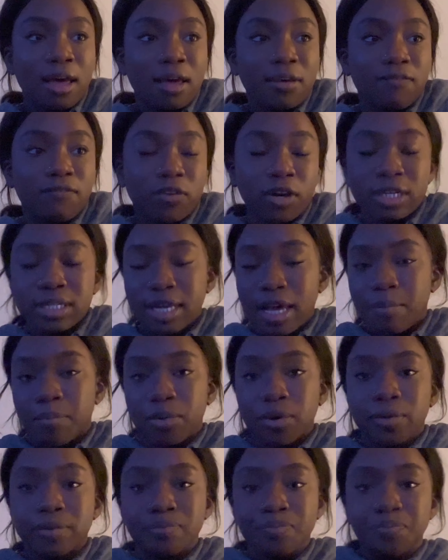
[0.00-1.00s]
for
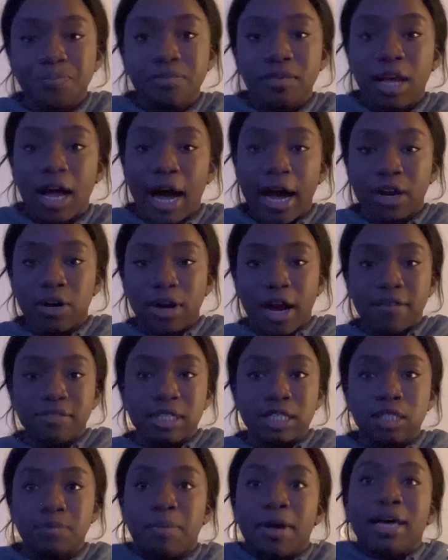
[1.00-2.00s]
example, I don't have
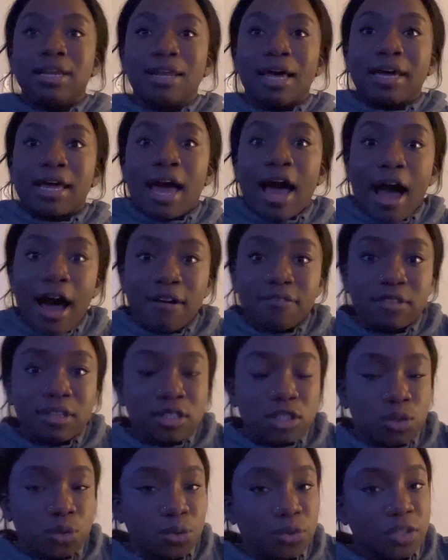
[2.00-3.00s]
to spend like half the
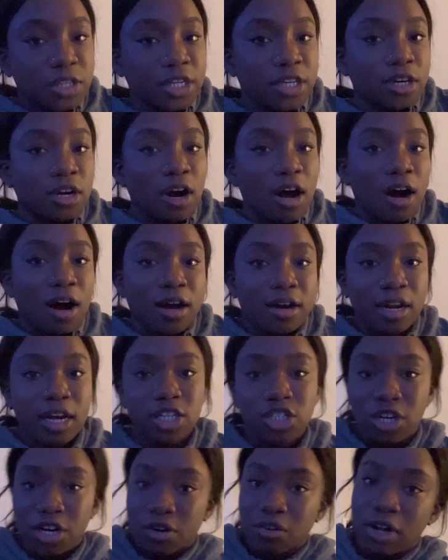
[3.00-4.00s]
school year on a
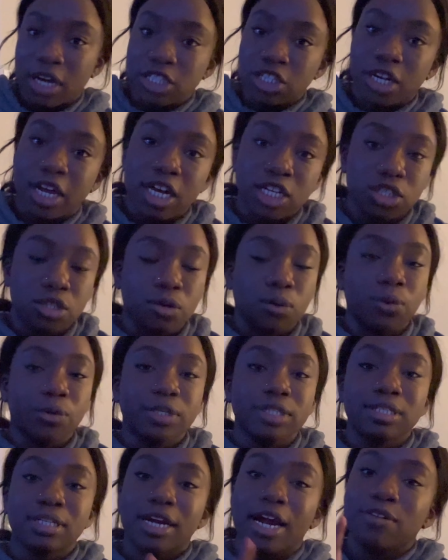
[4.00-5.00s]
general education
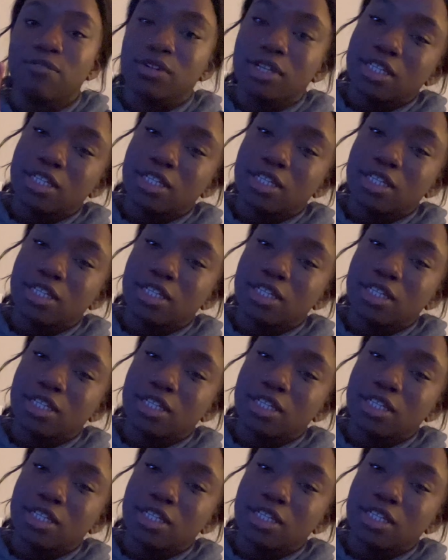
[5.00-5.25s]
course that I really